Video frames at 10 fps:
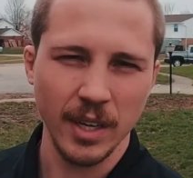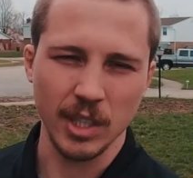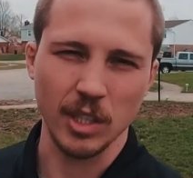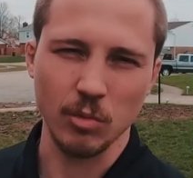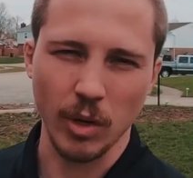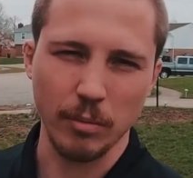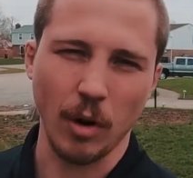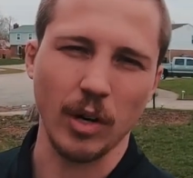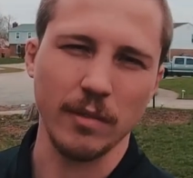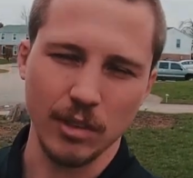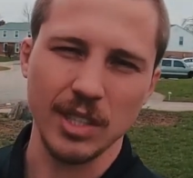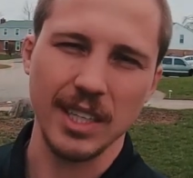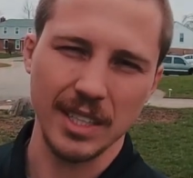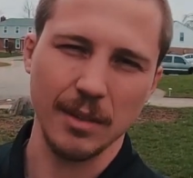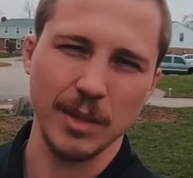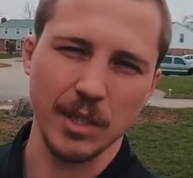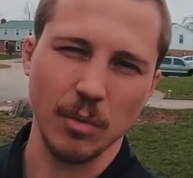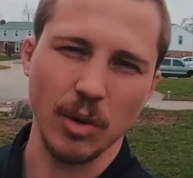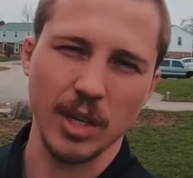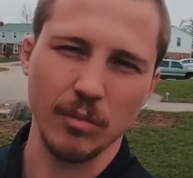Just because one part of your system isn't
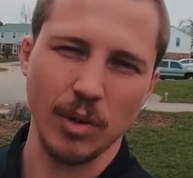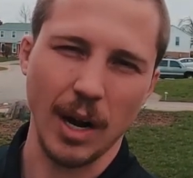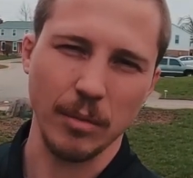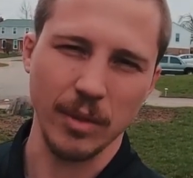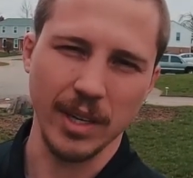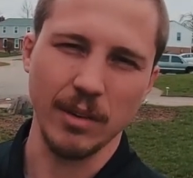working properly,